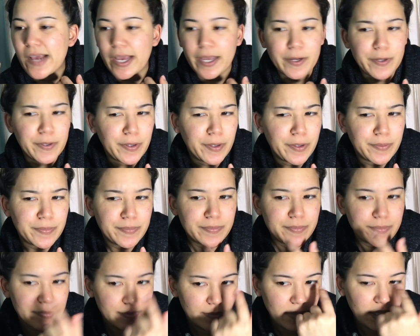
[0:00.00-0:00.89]
I don't know,
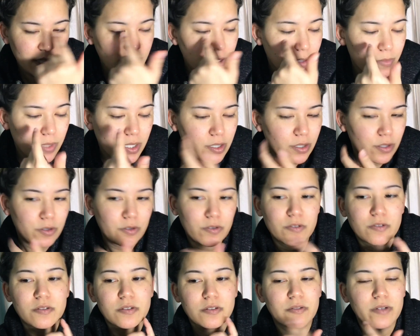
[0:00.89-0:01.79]
like on my
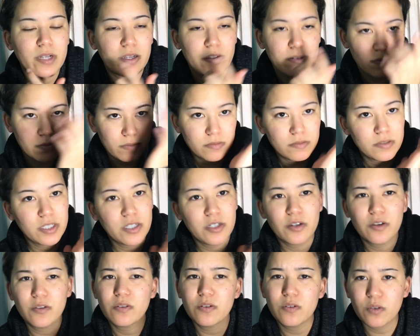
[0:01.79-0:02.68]
nose, around, you
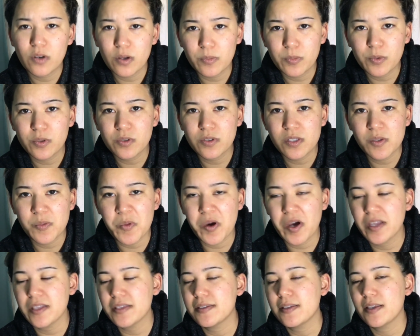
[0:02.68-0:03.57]
know, the normal
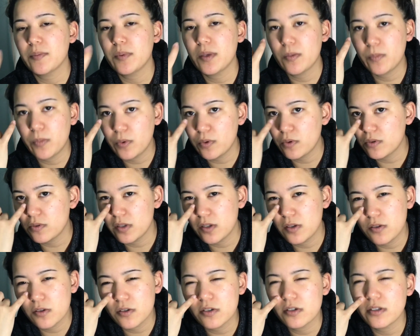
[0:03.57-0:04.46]
spots that people
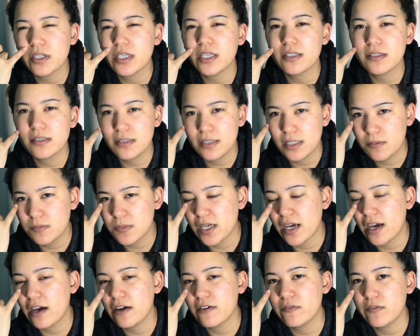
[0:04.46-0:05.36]
usually seem
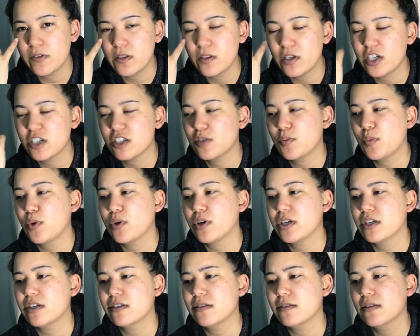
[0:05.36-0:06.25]
to have enlarged
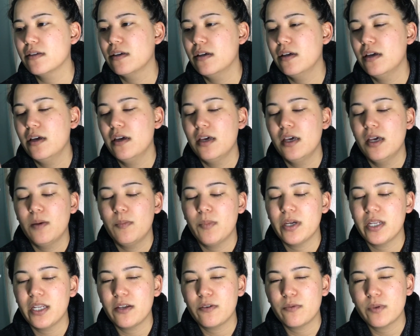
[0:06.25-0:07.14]
pores.
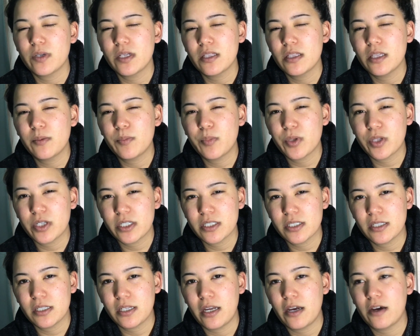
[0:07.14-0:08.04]
But it really
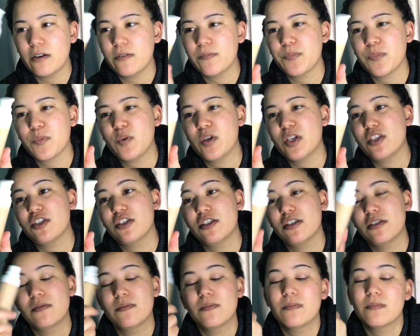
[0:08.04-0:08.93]
blurs it out,
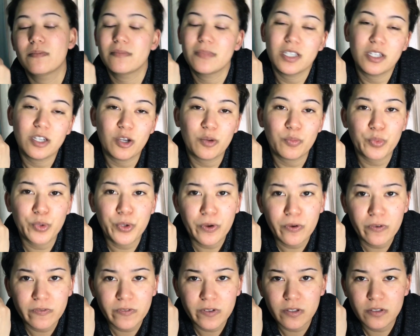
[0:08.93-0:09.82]
which, you know,
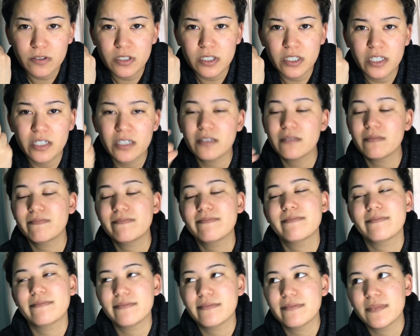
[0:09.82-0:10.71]
Pro Filt'r,
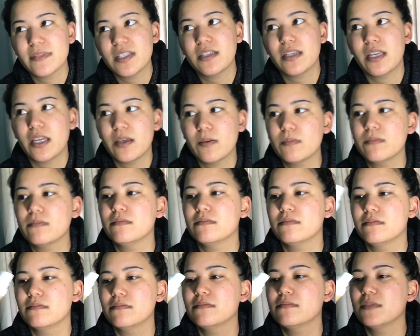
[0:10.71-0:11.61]
the name,
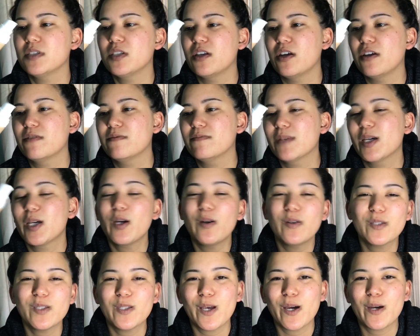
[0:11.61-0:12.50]
you know, it
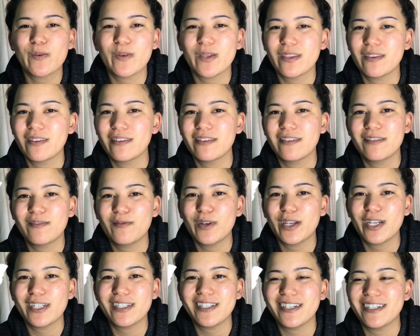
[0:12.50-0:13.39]
goes along with
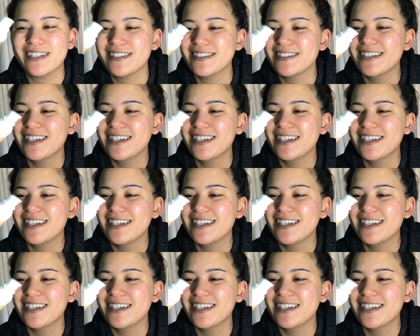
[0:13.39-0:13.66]
what it does.